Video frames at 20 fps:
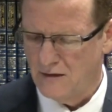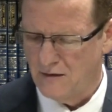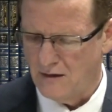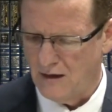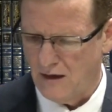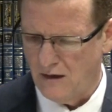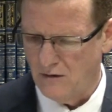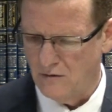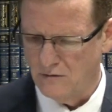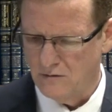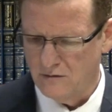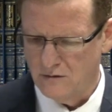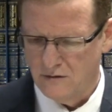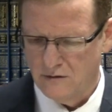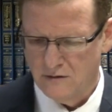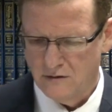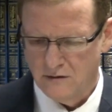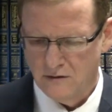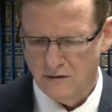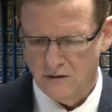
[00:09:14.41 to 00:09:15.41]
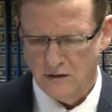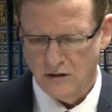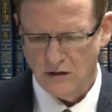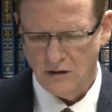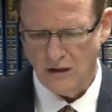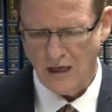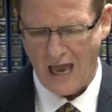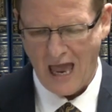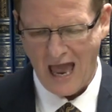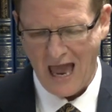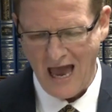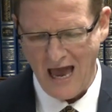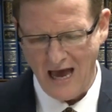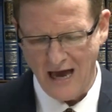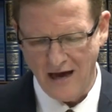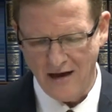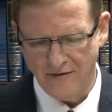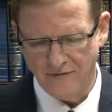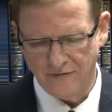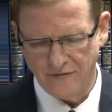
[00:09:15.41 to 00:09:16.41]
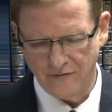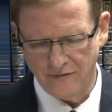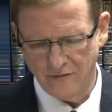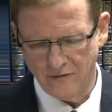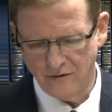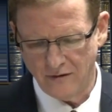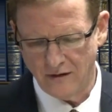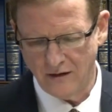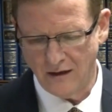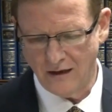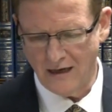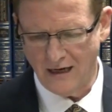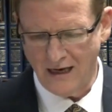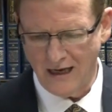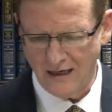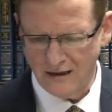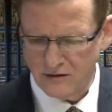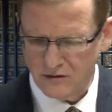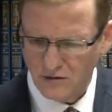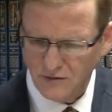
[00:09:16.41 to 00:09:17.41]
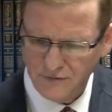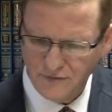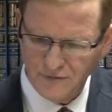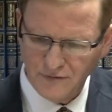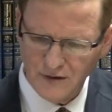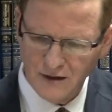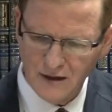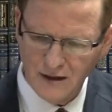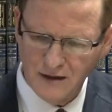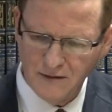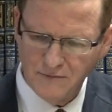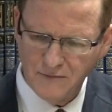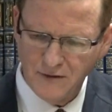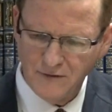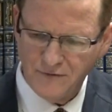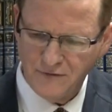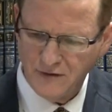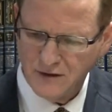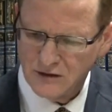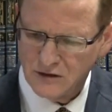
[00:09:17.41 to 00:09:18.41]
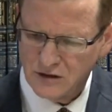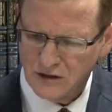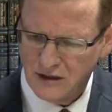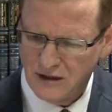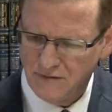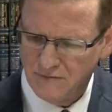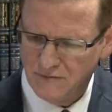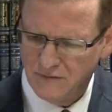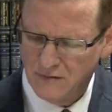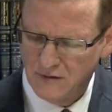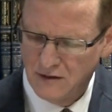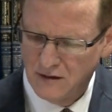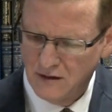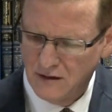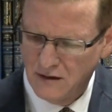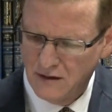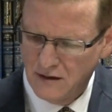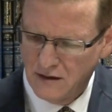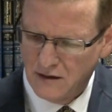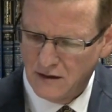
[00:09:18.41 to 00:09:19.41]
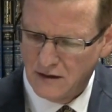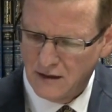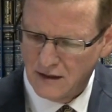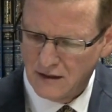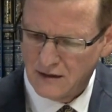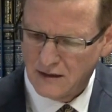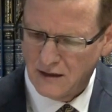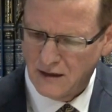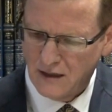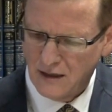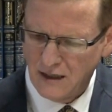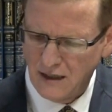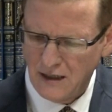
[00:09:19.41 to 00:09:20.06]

Now, you have a lot of mefarshim that